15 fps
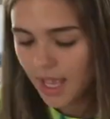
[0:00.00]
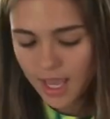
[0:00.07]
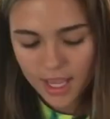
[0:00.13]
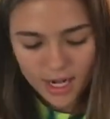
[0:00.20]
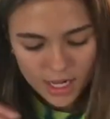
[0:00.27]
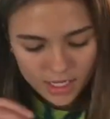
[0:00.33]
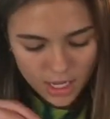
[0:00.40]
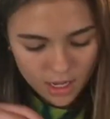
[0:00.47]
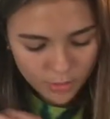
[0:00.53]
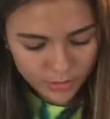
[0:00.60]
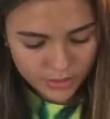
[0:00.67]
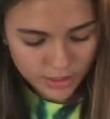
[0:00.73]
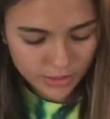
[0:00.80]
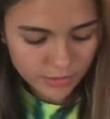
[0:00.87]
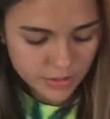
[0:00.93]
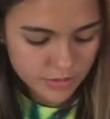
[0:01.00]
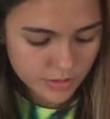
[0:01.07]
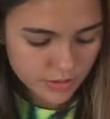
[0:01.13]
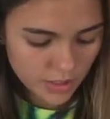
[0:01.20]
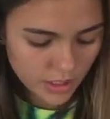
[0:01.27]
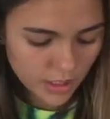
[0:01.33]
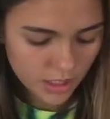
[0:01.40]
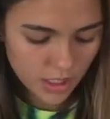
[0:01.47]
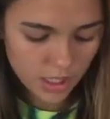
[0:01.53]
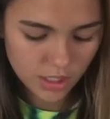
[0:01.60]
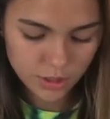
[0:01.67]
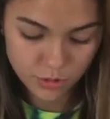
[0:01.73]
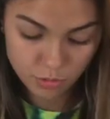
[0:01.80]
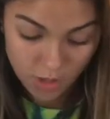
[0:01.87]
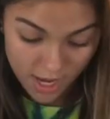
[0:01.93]
and I got one thing, which was
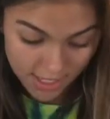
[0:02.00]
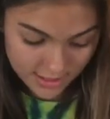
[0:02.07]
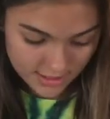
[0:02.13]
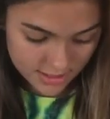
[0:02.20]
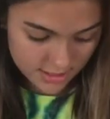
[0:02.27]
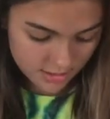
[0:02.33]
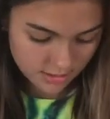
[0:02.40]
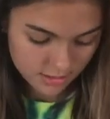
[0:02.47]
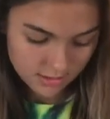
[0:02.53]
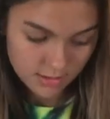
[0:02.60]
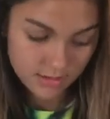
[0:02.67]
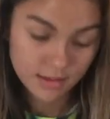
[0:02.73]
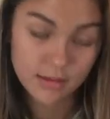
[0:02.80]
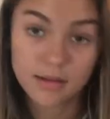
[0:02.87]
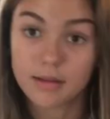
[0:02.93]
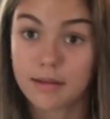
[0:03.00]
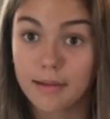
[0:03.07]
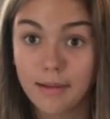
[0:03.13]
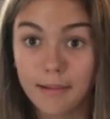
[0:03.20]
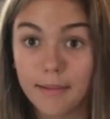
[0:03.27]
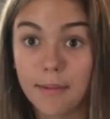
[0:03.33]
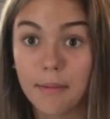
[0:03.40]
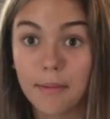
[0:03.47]
a dress. I don't